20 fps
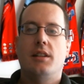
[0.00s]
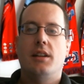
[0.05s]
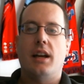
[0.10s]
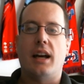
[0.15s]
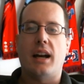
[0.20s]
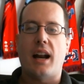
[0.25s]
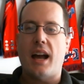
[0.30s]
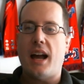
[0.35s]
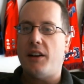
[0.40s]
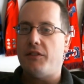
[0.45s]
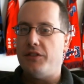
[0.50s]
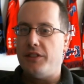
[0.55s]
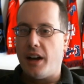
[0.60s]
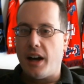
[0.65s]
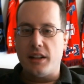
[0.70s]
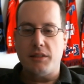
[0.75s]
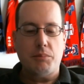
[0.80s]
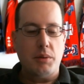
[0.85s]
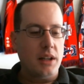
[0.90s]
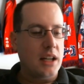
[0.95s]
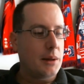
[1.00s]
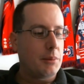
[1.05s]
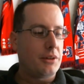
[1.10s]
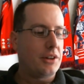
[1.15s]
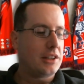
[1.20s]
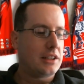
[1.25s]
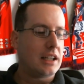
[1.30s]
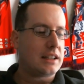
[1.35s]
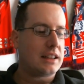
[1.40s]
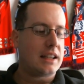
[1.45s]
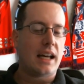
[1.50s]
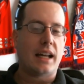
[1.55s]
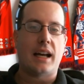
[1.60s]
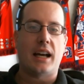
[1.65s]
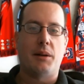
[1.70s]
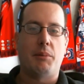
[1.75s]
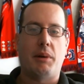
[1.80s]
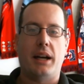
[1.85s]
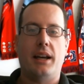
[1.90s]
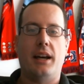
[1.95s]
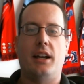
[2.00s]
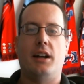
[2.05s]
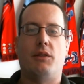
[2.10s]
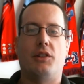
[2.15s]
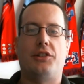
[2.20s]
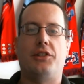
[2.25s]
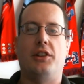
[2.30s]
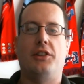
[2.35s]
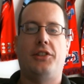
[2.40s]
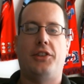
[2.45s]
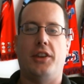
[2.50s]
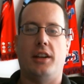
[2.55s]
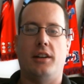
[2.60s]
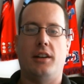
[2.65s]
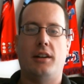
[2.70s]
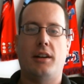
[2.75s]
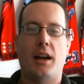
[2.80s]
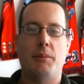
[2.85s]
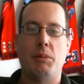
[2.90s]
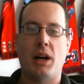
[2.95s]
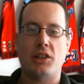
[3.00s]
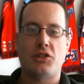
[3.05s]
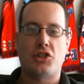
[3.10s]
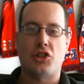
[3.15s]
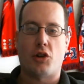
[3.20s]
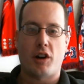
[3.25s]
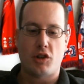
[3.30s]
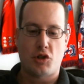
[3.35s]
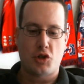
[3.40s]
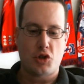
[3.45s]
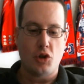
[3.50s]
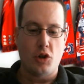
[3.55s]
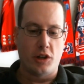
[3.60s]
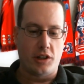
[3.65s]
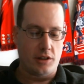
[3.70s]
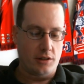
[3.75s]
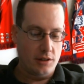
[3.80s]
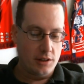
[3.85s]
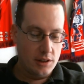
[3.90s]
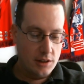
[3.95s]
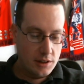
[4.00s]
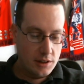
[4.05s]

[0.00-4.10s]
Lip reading: And I have not been able to get that out of my head ever since then. And I'm not sure I should.